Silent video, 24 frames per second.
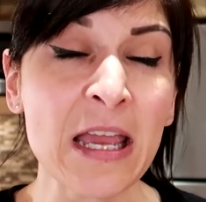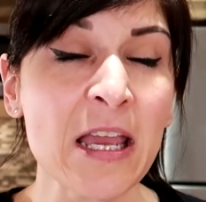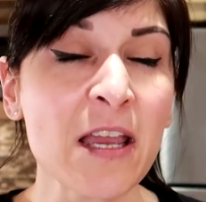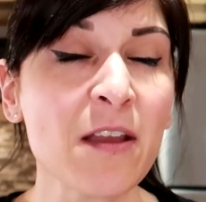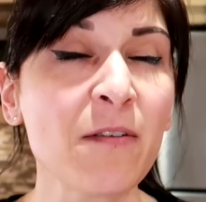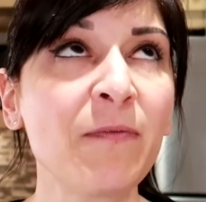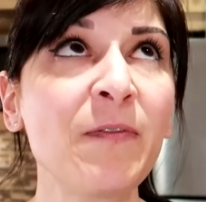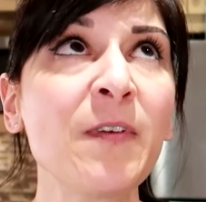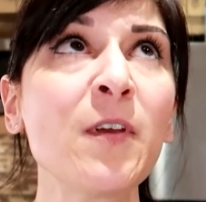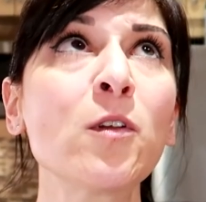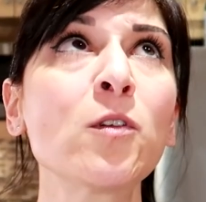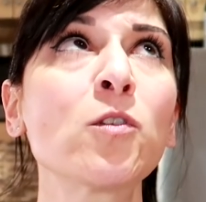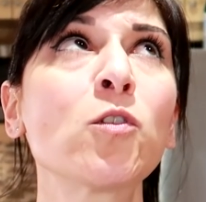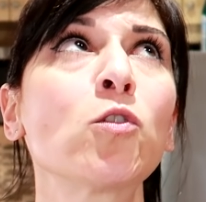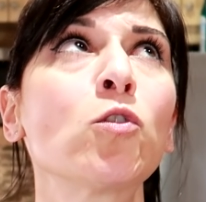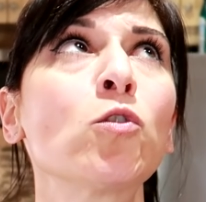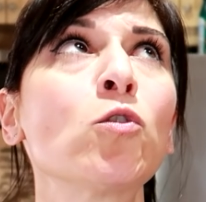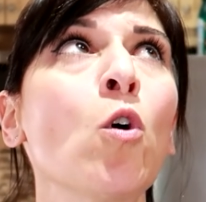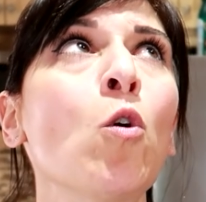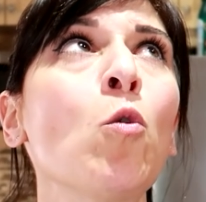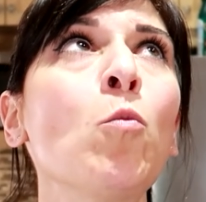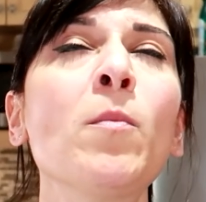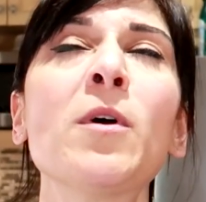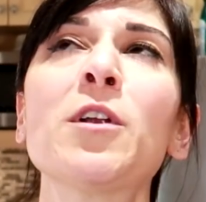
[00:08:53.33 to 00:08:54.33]
It feels
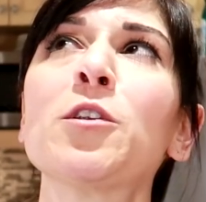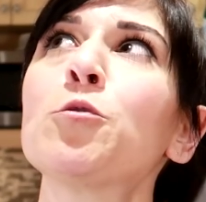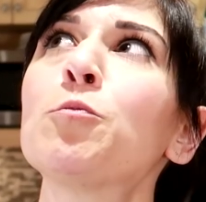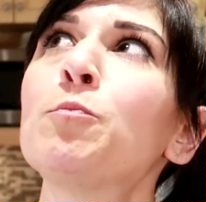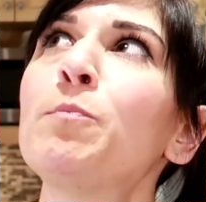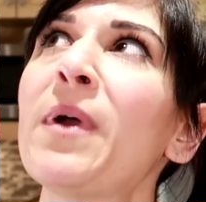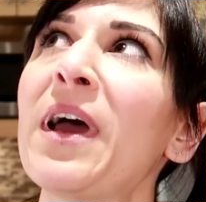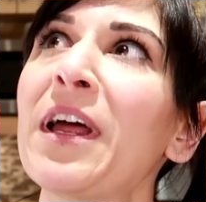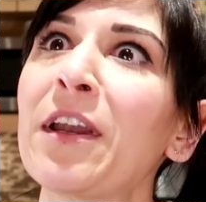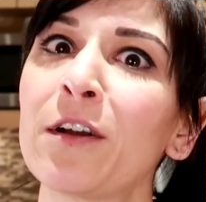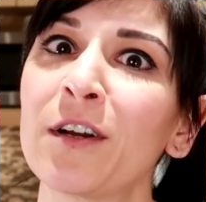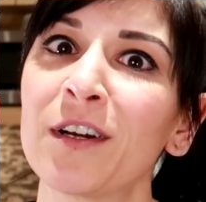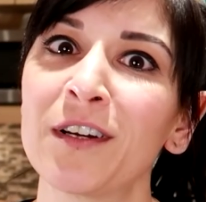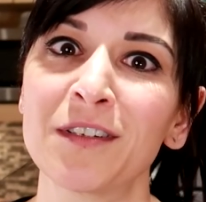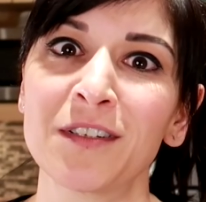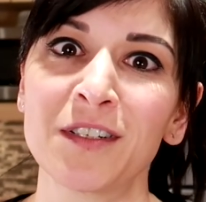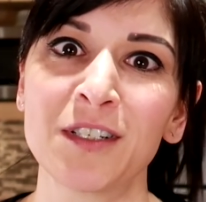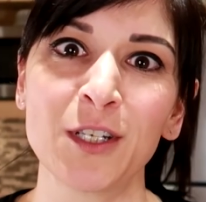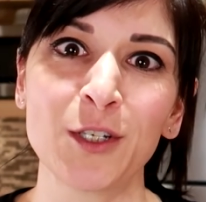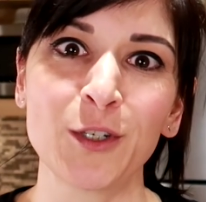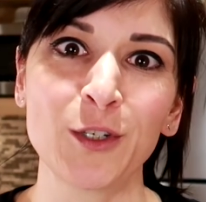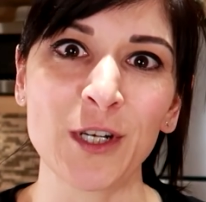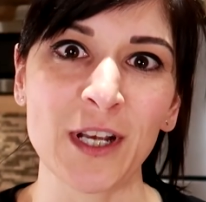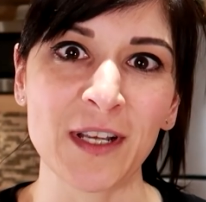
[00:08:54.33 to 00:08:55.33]
so much better
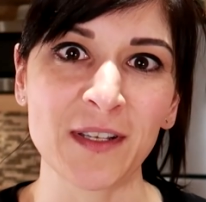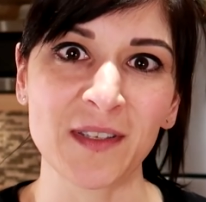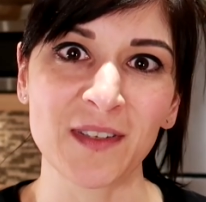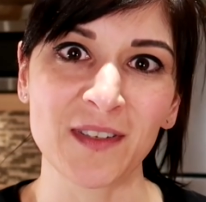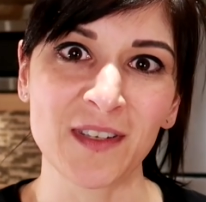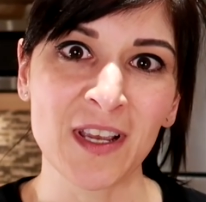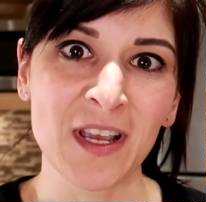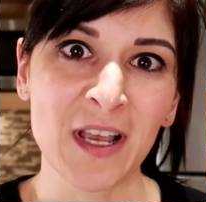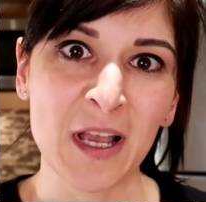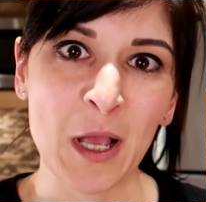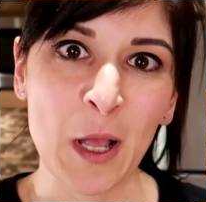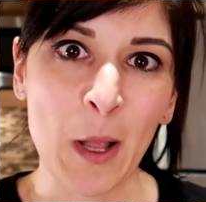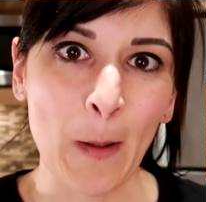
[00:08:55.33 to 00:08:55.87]
to just